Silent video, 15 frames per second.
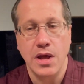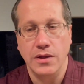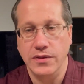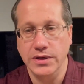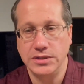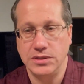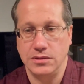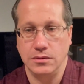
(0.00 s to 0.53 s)

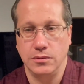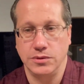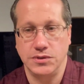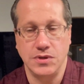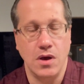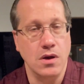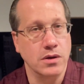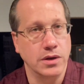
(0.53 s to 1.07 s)
This
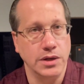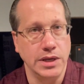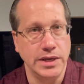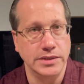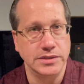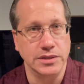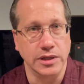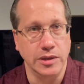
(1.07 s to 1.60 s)
song could
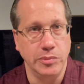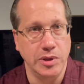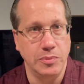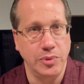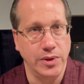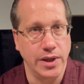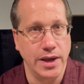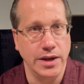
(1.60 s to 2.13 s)
easily be
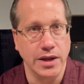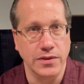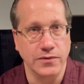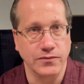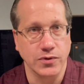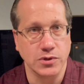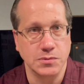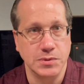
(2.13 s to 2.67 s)
played in the
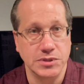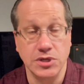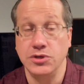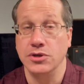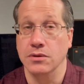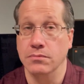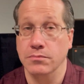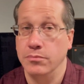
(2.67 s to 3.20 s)
first
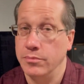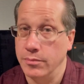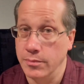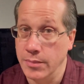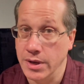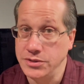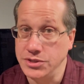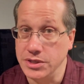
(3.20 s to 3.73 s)
position.
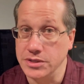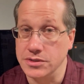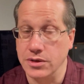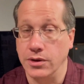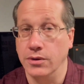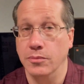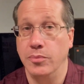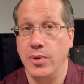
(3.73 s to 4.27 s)
Much
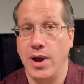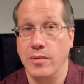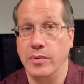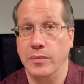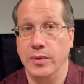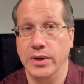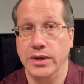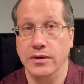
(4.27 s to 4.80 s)
easier,
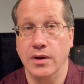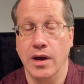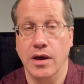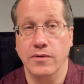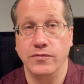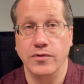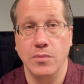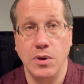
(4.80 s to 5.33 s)
probably,
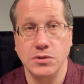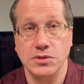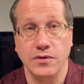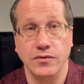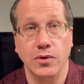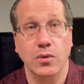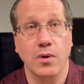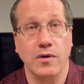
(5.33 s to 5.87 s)
for most of
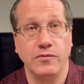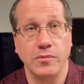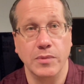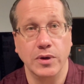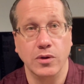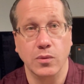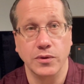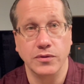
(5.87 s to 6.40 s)
you who are
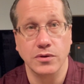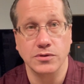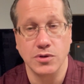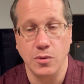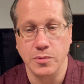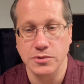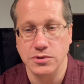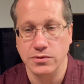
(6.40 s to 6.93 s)
familiar with those
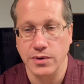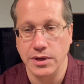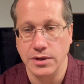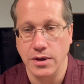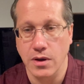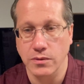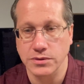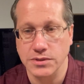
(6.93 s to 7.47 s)
open string
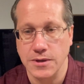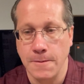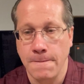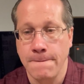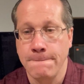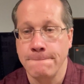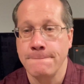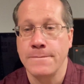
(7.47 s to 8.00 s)
notes.
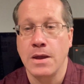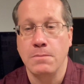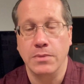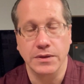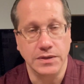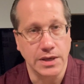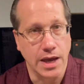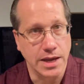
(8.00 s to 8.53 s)

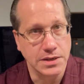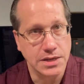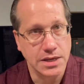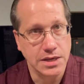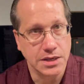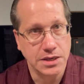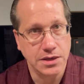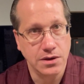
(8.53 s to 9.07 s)
But the
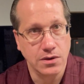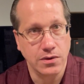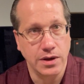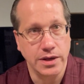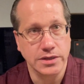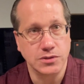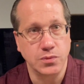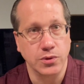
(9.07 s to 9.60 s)
idea here
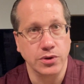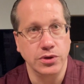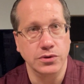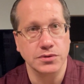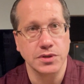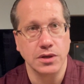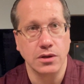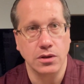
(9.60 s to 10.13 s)
is we're
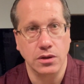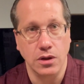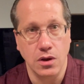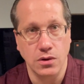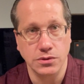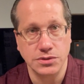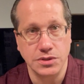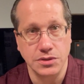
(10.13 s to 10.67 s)
using
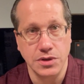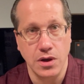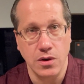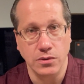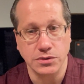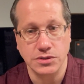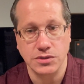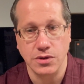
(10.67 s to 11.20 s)
closed
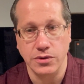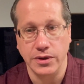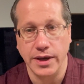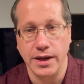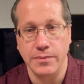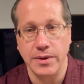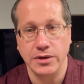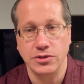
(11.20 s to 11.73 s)
notes, so you
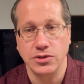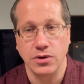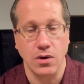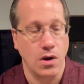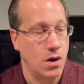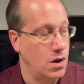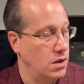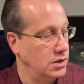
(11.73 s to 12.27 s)
got to make sure
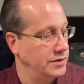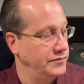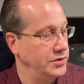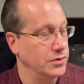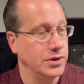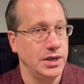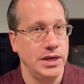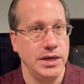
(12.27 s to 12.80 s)
all of
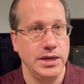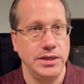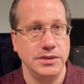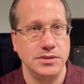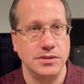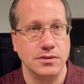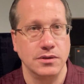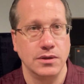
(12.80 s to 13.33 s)
your
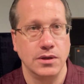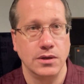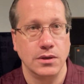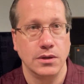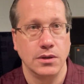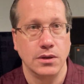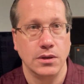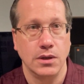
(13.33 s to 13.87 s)
E's
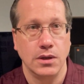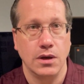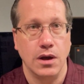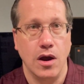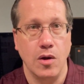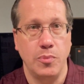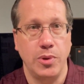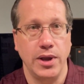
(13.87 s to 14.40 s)

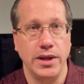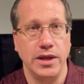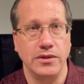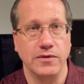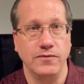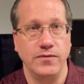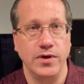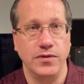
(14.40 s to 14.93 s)
are played at
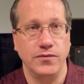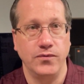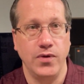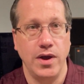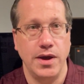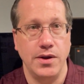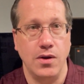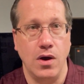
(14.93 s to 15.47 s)
the 5th
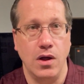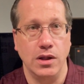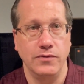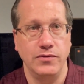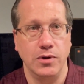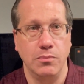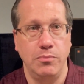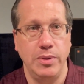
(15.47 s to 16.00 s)
fret, all of
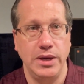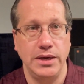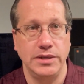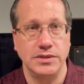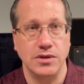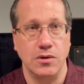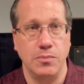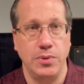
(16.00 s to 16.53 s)
your
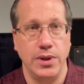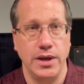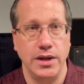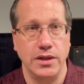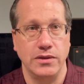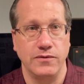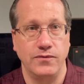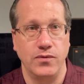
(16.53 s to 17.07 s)
B's are played
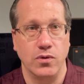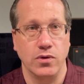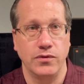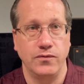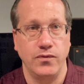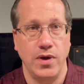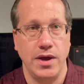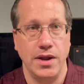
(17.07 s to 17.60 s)
at the 4th
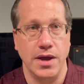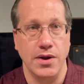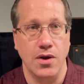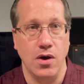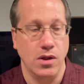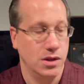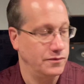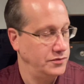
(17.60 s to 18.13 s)
fret, and
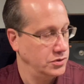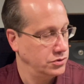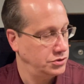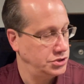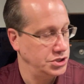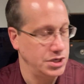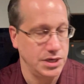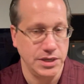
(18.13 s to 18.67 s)
all of your
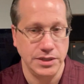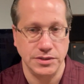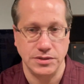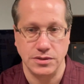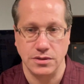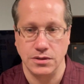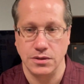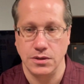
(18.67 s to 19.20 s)
G's
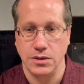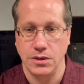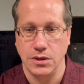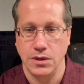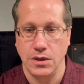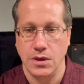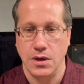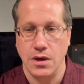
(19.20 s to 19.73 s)

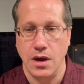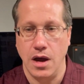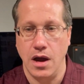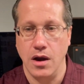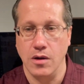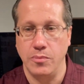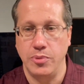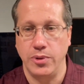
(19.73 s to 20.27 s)

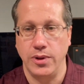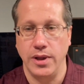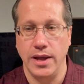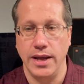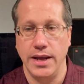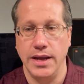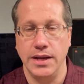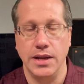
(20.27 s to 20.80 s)
are
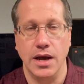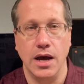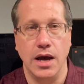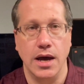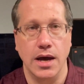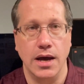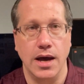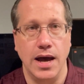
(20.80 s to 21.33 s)
played
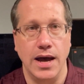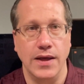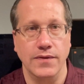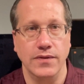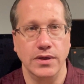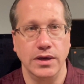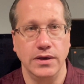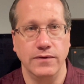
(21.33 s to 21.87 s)

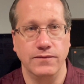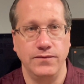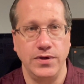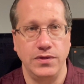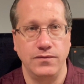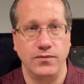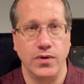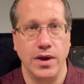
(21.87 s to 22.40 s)
on the
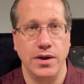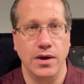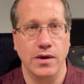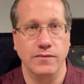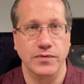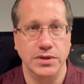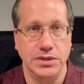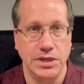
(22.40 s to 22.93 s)
5th fret
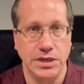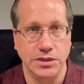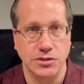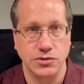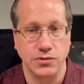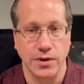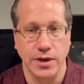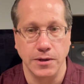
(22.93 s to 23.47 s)
of the D
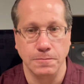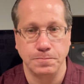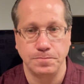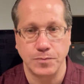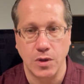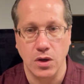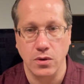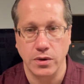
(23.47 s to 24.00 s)
string.
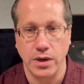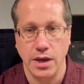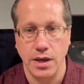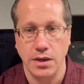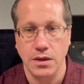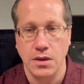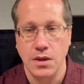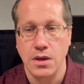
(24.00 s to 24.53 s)

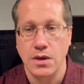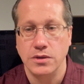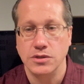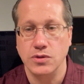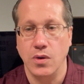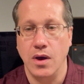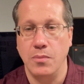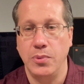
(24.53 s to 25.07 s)
Okay,
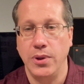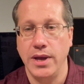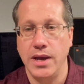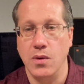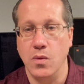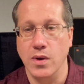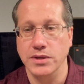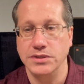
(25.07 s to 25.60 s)
so I'll play
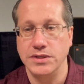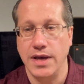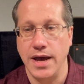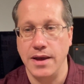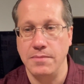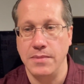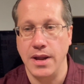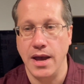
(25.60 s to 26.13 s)
it one
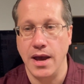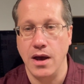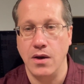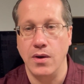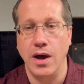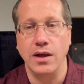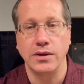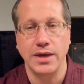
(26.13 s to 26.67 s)
time
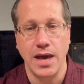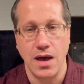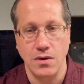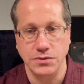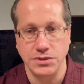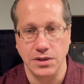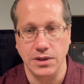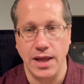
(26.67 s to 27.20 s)
now. I'll
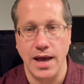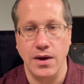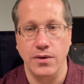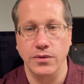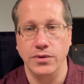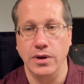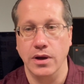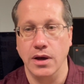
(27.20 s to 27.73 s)
count
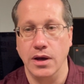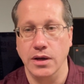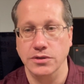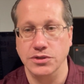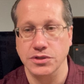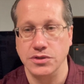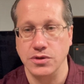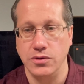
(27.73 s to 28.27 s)
aloud
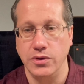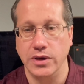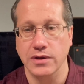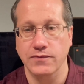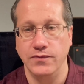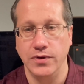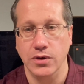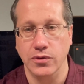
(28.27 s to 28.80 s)
just so you
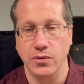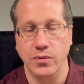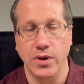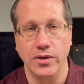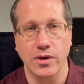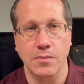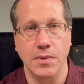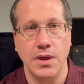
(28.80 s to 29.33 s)
can feel the
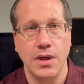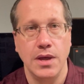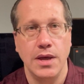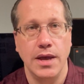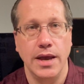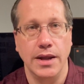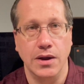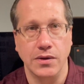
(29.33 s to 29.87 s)
rhythm,
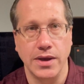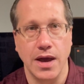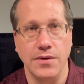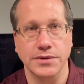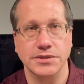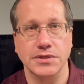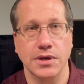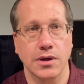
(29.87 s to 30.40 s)
and I'll count
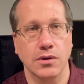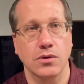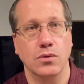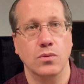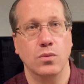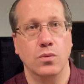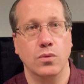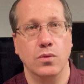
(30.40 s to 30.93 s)
us in.
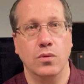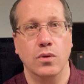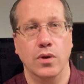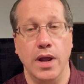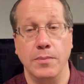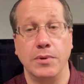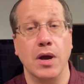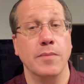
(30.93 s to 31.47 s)
And
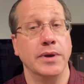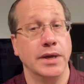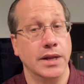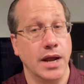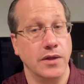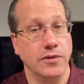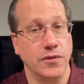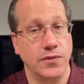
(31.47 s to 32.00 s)
I'm coming in
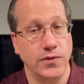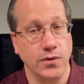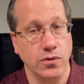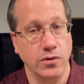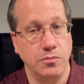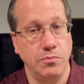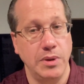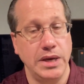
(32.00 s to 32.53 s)
on the
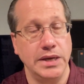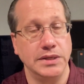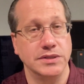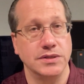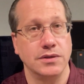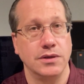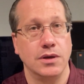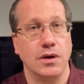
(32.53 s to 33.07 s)
3rd
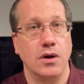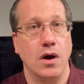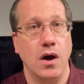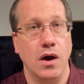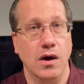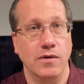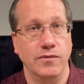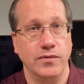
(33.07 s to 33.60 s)
beat
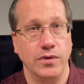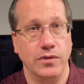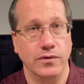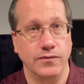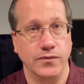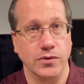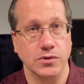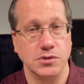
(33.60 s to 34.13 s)
of the
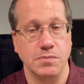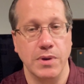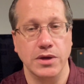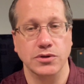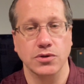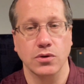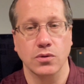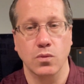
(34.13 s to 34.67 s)
first
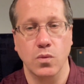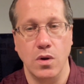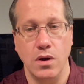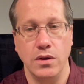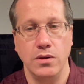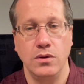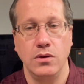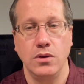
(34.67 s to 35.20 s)
measure.
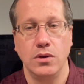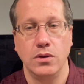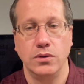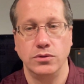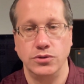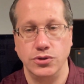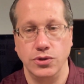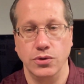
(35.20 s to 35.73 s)
1,
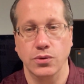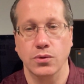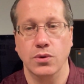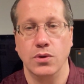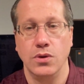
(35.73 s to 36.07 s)
2,